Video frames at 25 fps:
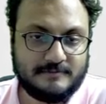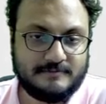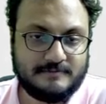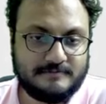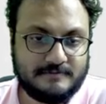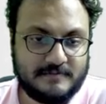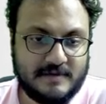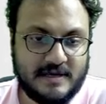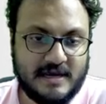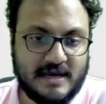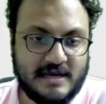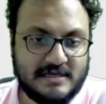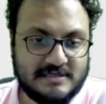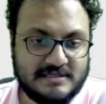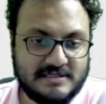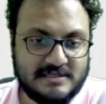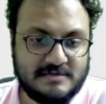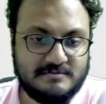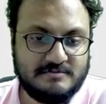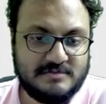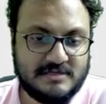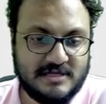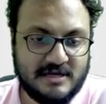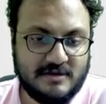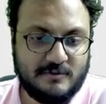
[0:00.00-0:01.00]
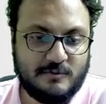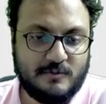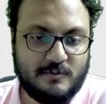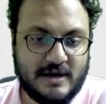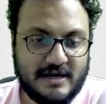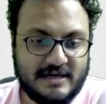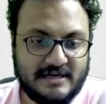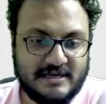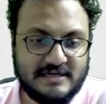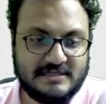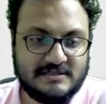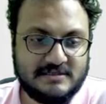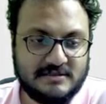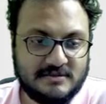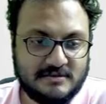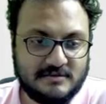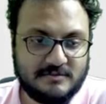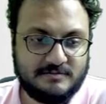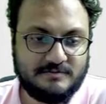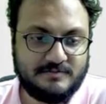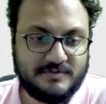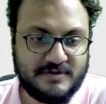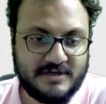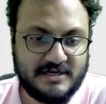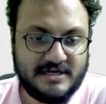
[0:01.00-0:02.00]
yeah seems like white has a
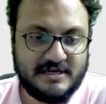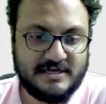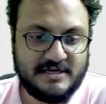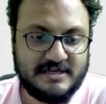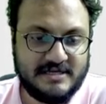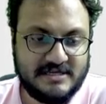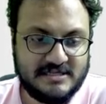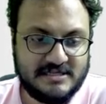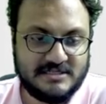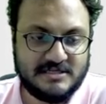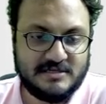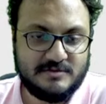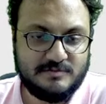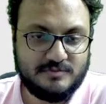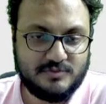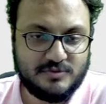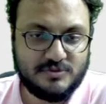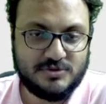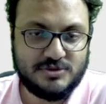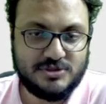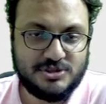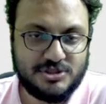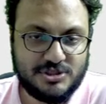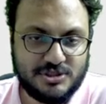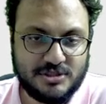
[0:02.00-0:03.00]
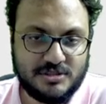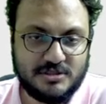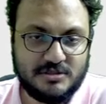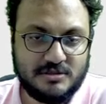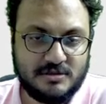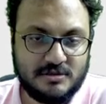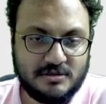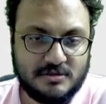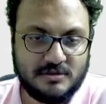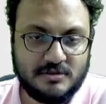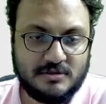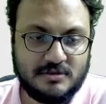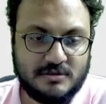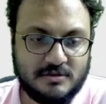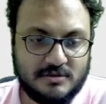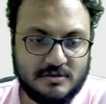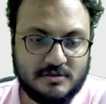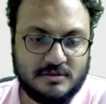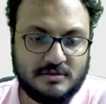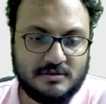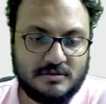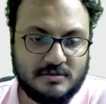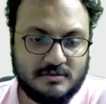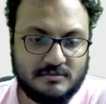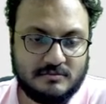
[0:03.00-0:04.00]
pretty decent position
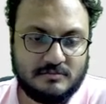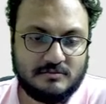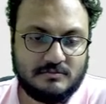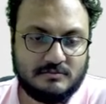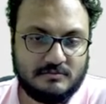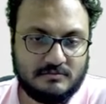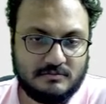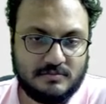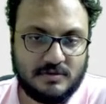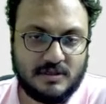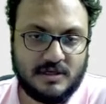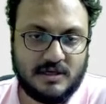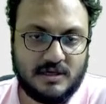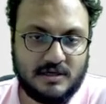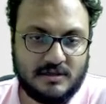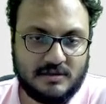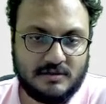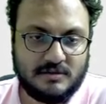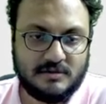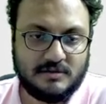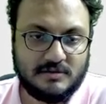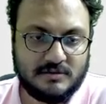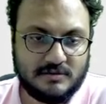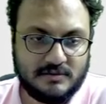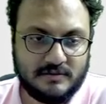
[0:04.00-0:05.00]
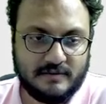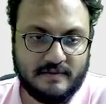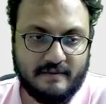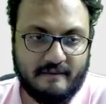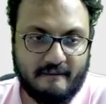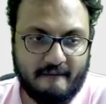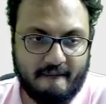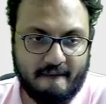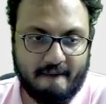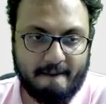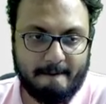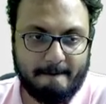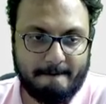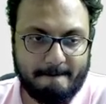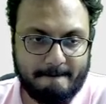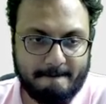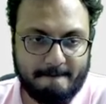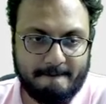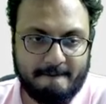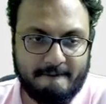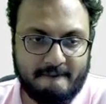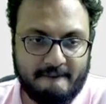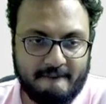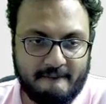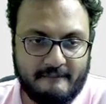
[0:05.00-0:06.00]
but
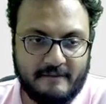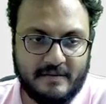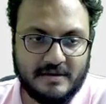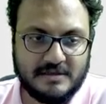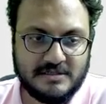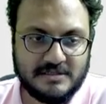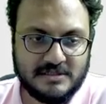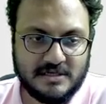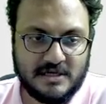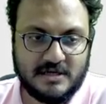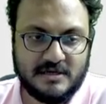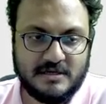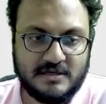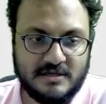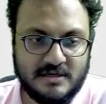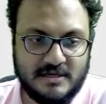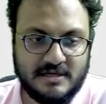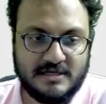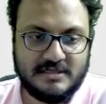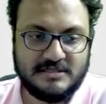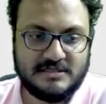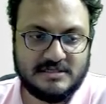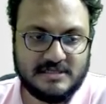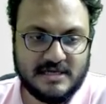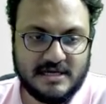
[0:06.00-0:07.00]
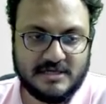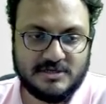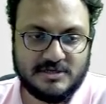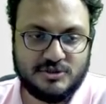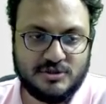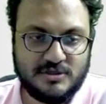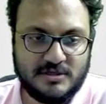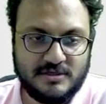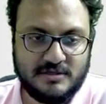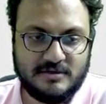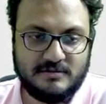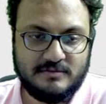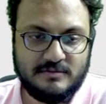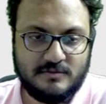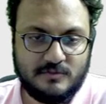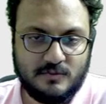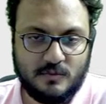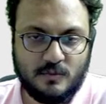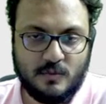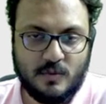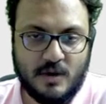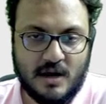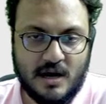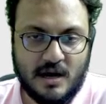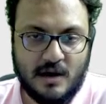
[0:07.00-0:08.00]
suddenly it's actually
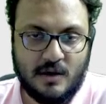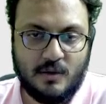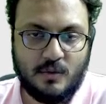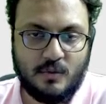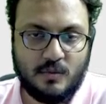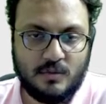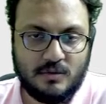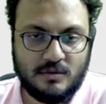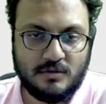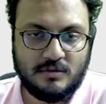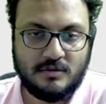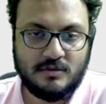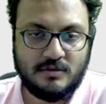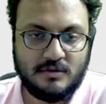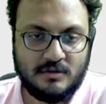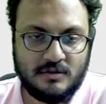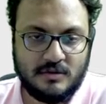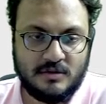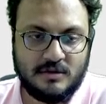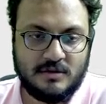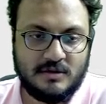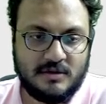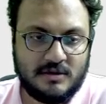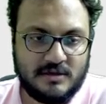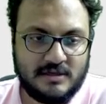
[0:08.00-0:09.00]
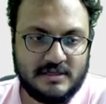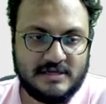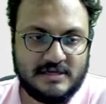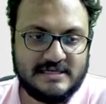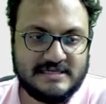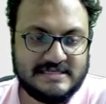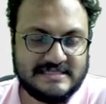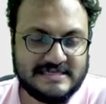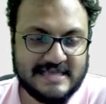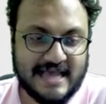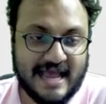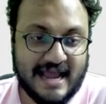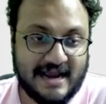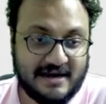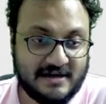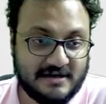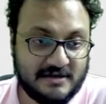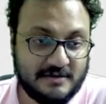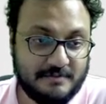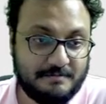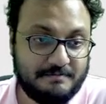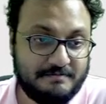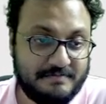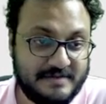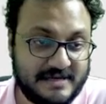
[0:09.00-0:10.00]
wow he sacked a
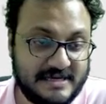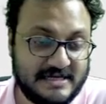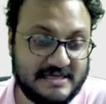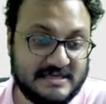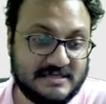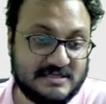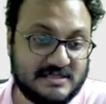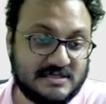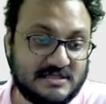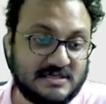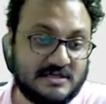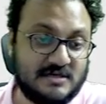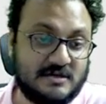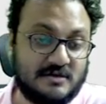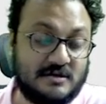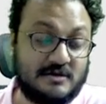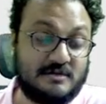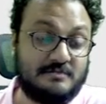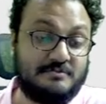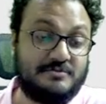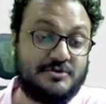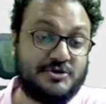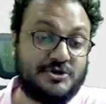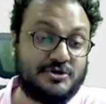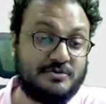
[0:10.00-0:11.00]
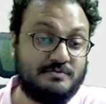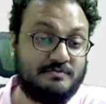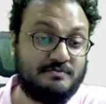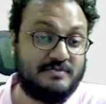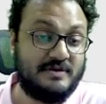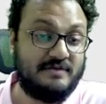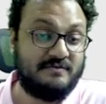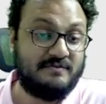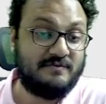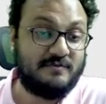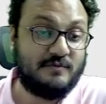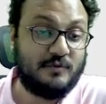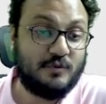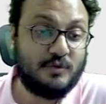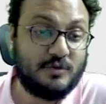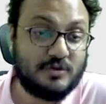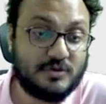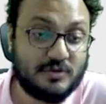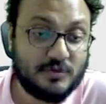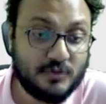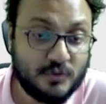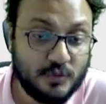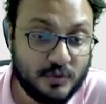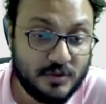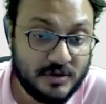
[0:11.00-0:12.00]
piece here bishop b4
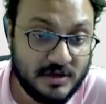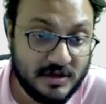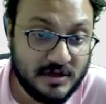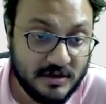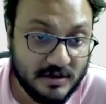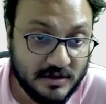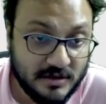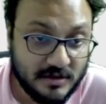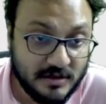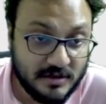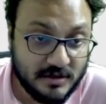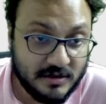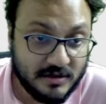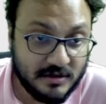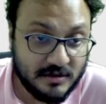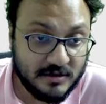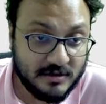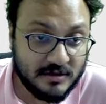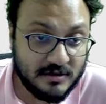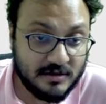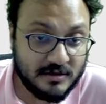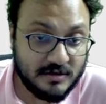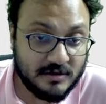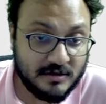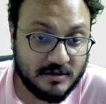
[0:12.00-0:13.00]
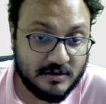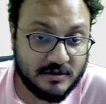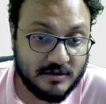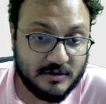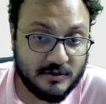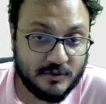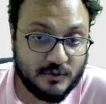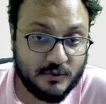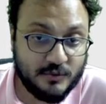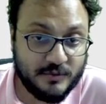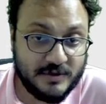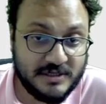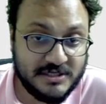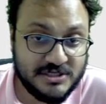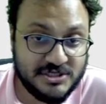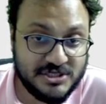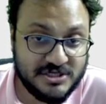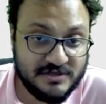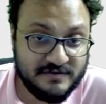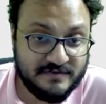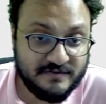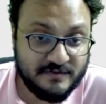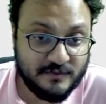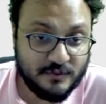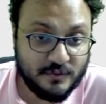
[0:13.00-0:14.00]
took here queen
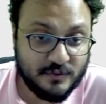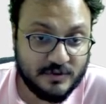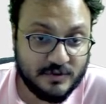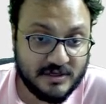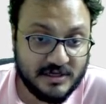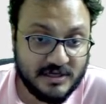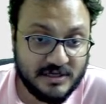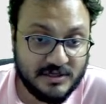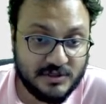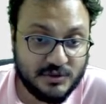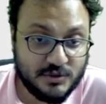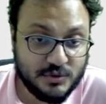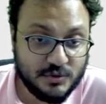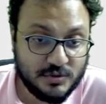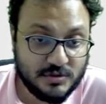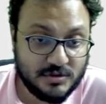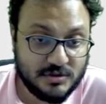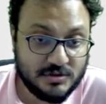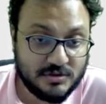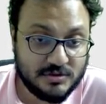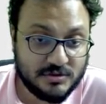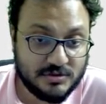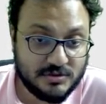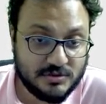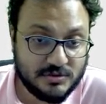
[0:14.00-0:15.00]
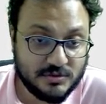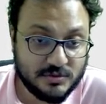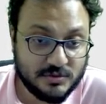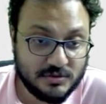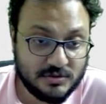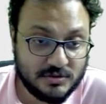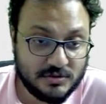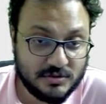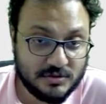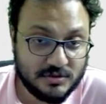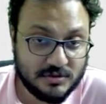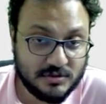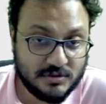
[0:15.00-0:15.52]
g4 he took took